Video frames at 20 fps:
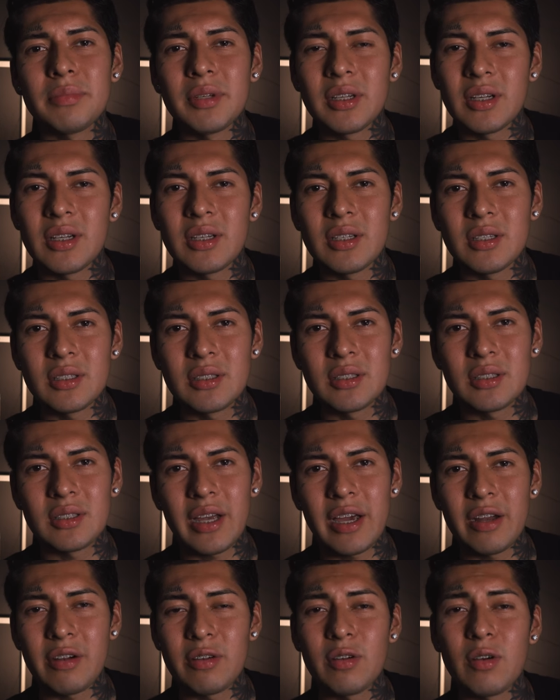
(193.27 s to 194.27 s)
because
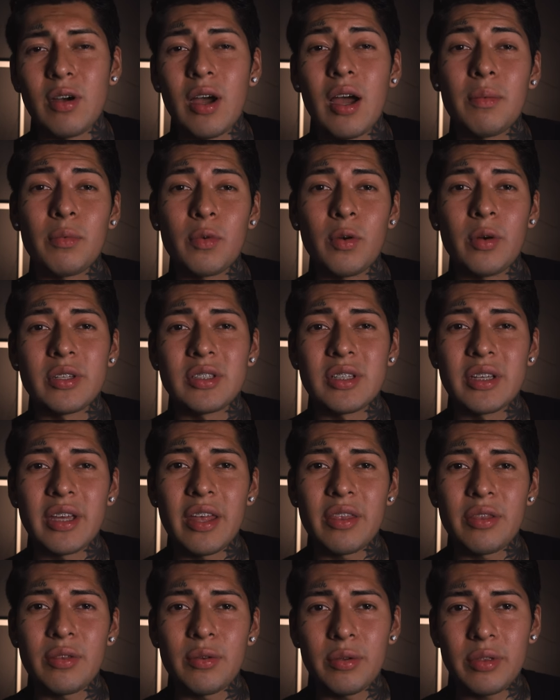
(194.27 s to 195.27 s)
I don't know how I'm going to
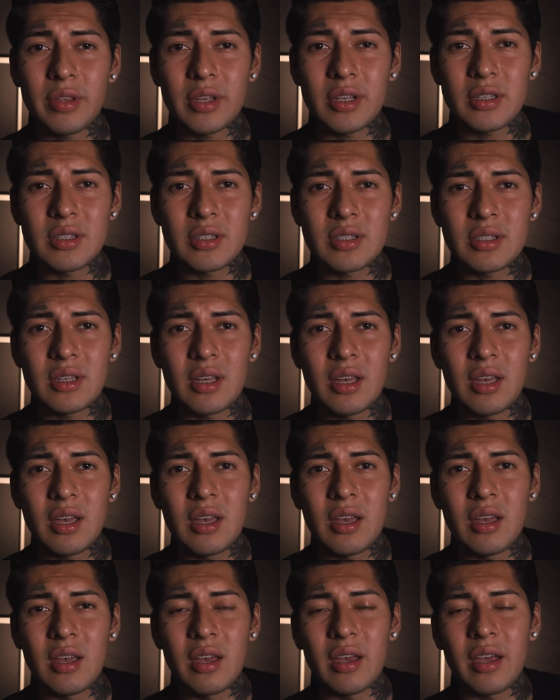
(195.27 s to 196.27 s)
get through this,
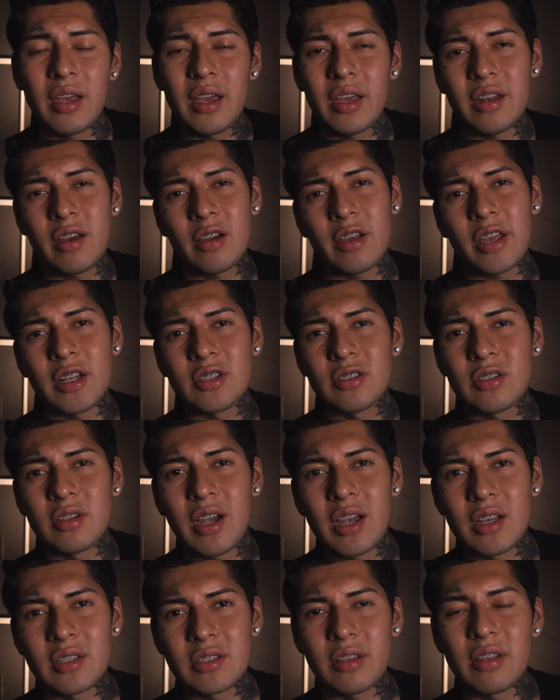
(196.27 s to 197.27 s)
and I'll catch you
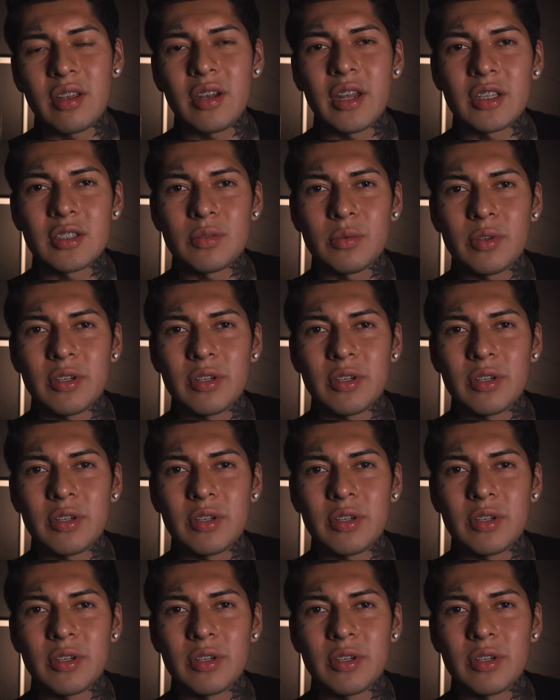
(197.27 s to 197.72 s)
guys on the next